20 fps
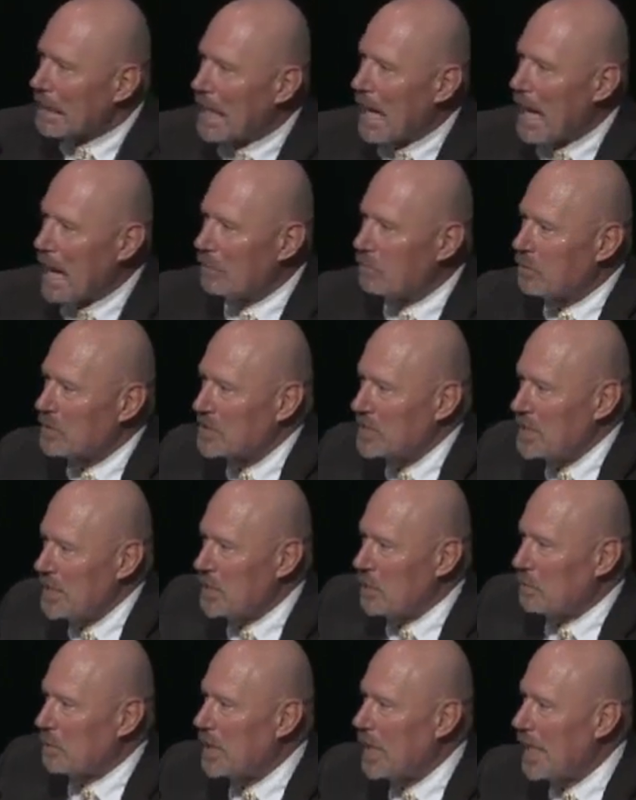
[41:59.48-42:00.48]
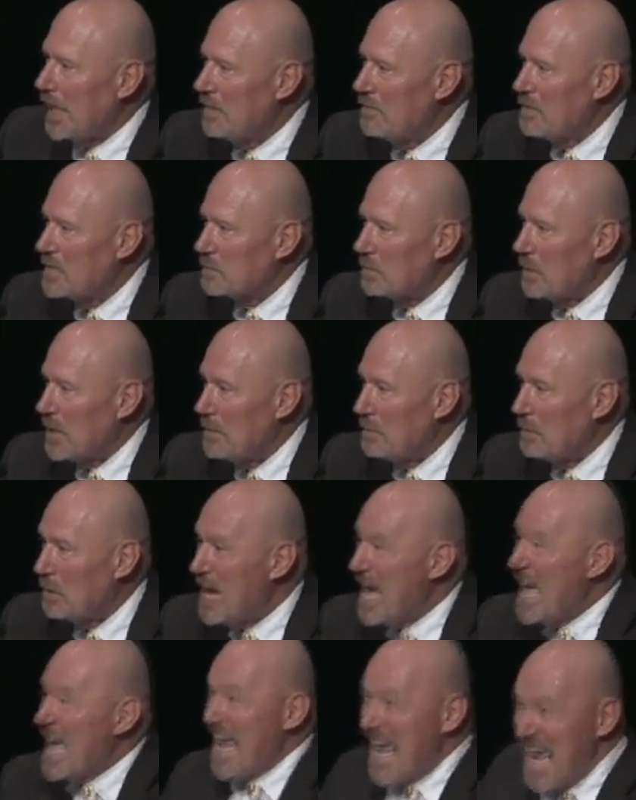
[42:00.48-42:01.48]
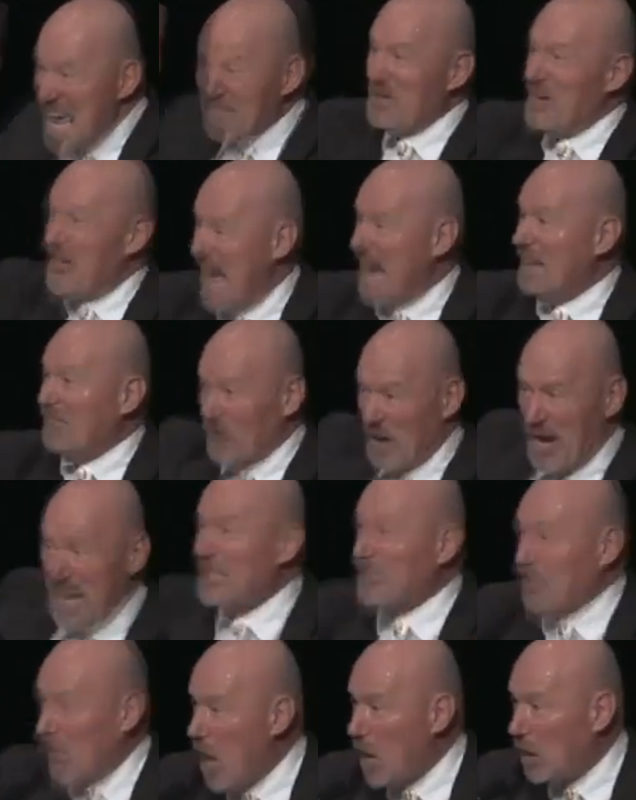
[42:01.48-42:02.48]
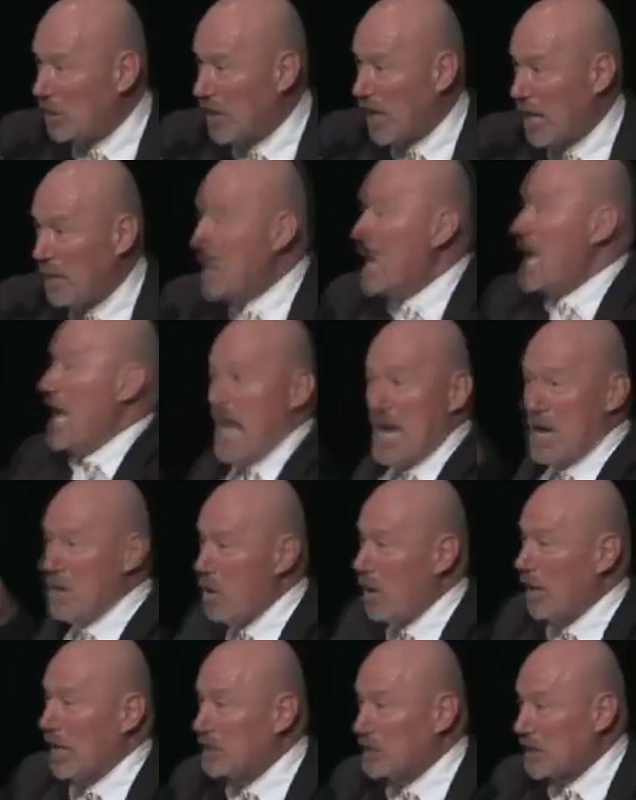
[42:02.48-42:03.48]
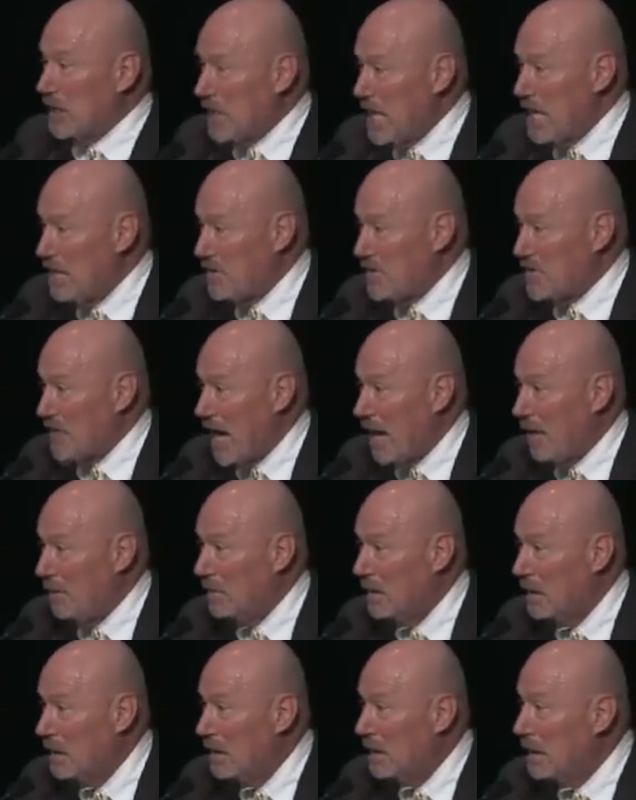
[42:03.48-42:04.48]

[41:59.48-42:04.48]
God will see the plight of his people even after he told them he wouldn't deliver them.